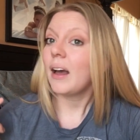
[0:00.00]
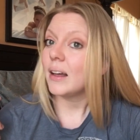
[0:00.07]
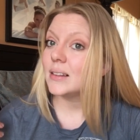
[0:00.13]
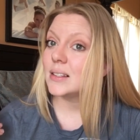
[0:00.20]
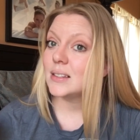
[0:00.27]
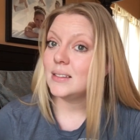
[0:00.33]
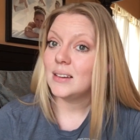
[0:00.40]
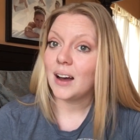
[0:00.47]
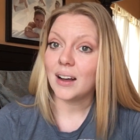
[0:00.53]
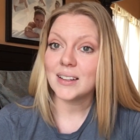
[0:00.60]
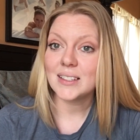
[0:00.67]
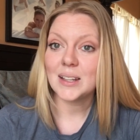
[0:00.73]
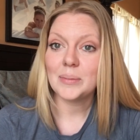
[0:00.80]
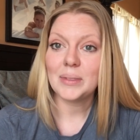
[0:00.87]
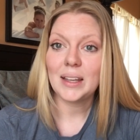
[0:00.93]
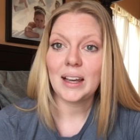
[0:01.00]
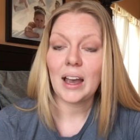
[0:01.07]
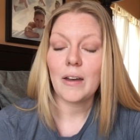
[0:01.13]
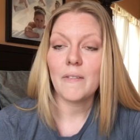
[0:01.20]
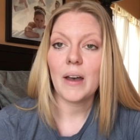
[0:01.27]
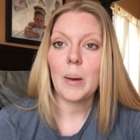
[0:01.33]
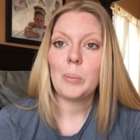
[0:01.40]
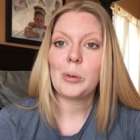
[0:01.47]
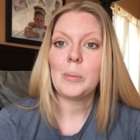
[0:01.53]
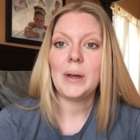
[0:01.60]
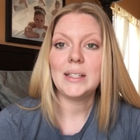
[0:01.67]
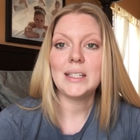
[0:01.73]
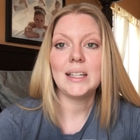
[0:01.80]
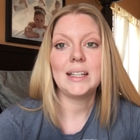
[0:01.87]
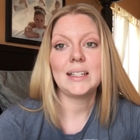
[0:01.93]
It's not something I've
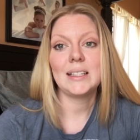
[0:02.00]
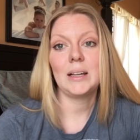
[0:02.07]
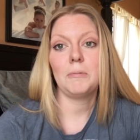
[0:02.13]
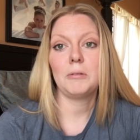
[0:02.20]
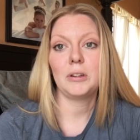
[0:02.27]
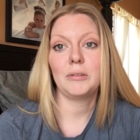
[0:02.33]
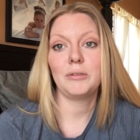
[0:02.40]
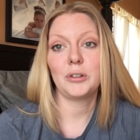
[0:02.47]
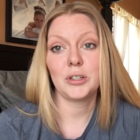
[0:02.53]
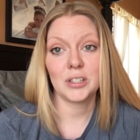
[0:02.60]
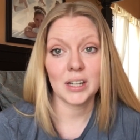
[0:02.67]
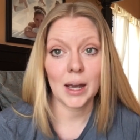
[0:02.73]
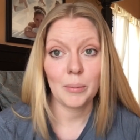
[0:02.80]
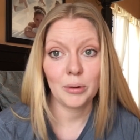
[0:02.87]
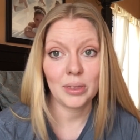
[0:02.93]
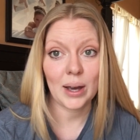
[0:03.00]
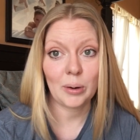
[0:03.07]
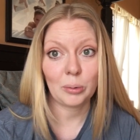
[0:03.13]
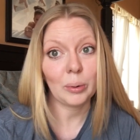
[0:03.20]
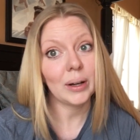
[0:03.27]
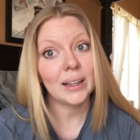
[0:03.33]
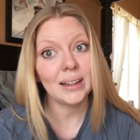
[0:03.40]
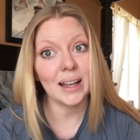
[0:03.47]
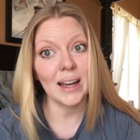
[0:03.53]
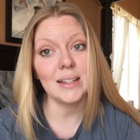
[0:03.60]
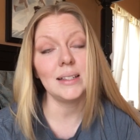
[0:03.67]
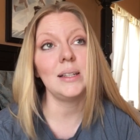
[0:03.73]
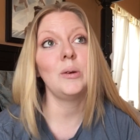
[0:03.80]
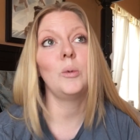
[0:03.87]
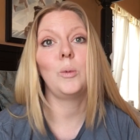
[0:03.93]
implemented except for the first time without
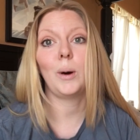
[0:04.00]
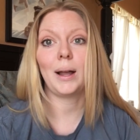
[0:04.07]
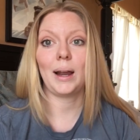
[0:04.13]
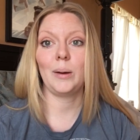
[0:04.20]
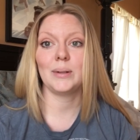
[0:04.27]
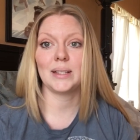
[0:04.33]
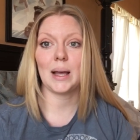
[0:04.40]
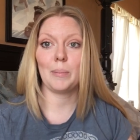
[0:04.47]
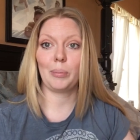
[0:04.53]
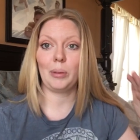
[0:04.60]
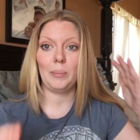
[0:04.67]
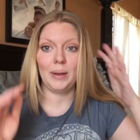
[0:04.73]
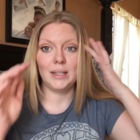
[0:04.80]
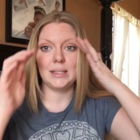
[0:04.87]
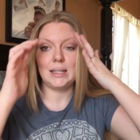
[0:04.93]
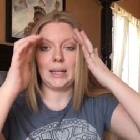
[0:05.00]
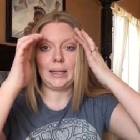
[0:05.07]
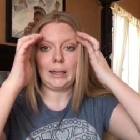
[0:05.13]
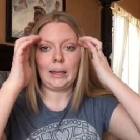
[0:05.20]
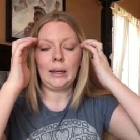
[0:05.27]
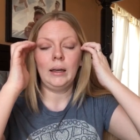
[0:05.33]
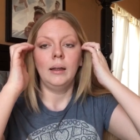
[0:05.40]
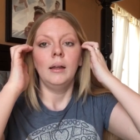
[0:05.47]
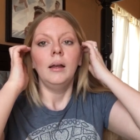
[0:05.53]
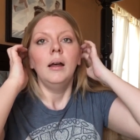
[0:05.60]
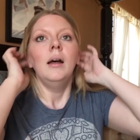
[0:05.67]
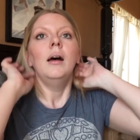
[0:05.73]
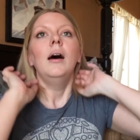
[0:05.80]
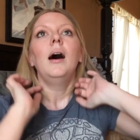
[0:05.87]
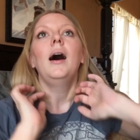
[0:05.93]
realizing what I was implementing.
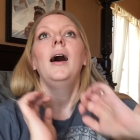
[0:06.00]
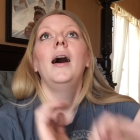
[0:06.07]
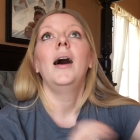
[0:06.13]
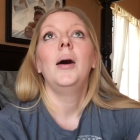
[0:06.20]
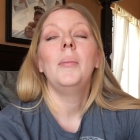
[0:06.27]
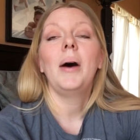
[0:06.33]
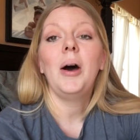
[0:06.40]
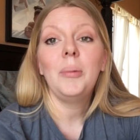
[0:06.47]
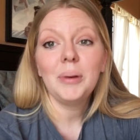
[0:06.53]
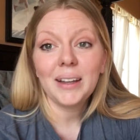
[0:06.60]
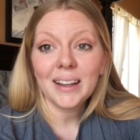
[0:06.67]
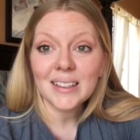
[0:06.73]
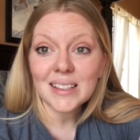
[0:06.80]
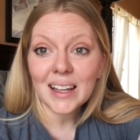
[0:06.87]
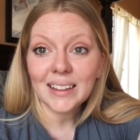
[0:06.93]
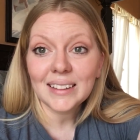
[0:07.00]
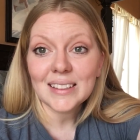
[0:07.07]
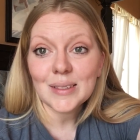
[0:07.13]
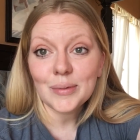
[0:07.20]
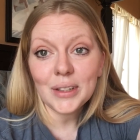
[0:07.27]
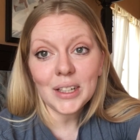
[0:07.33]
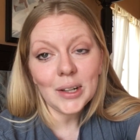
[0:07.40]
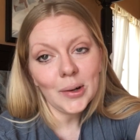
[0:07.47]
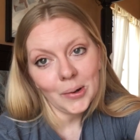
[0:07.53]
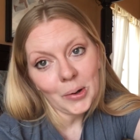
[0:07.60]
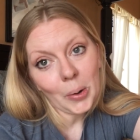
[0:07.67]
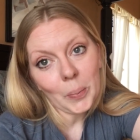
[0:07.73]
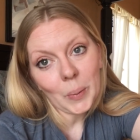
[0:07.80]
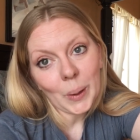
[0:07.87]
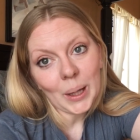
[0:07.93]
I hope you guys like this video. I
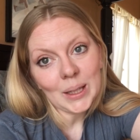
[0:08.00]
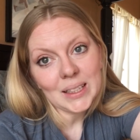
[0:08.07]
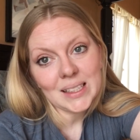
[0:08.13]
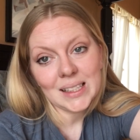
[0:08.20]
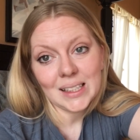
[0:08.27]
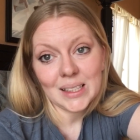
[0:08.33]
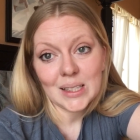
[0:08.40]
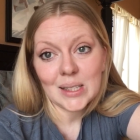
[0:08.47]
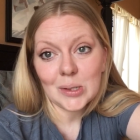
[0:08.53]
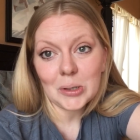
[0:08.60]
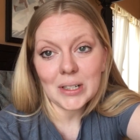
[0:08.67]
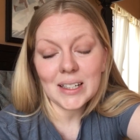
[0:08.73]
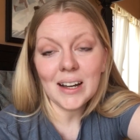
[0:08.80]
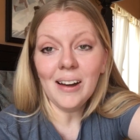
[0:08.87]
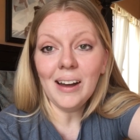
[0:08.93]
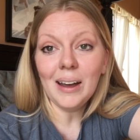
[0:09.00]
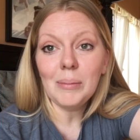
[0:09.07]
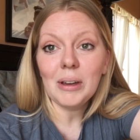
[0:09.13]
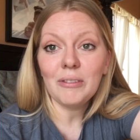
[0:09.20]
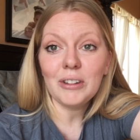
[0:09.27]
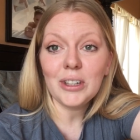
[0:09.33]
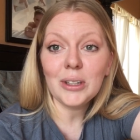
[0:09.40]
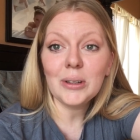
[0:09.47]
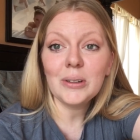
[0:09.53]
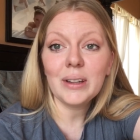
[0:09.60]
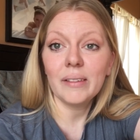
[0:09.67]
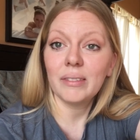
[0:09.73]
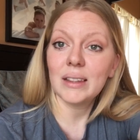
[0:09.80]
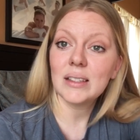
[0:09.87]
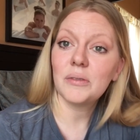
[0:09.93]
hope you like this little story time. If you do,
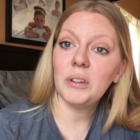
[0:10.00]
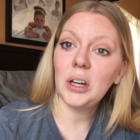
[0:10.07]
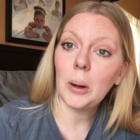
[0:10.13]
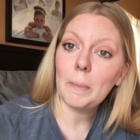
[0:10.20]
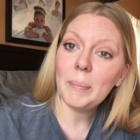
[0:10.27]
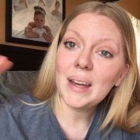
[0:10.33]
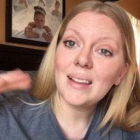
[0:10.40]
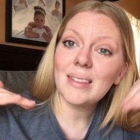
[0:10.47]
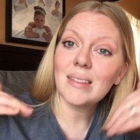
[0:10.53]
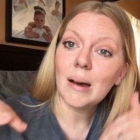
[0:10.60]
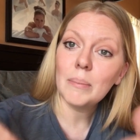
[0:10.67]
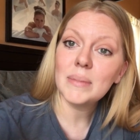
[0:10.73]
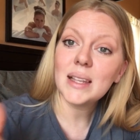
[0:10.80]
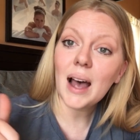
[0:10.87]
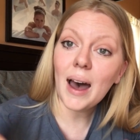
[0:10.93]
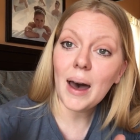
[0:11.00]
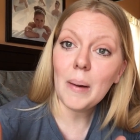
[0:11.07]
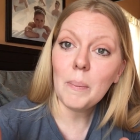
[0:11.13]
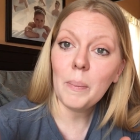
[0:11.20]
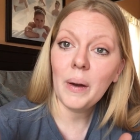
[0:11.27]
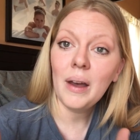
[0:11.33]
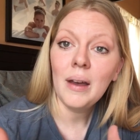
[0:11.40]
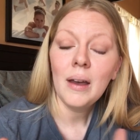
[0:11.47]
give this video a big thumbs up.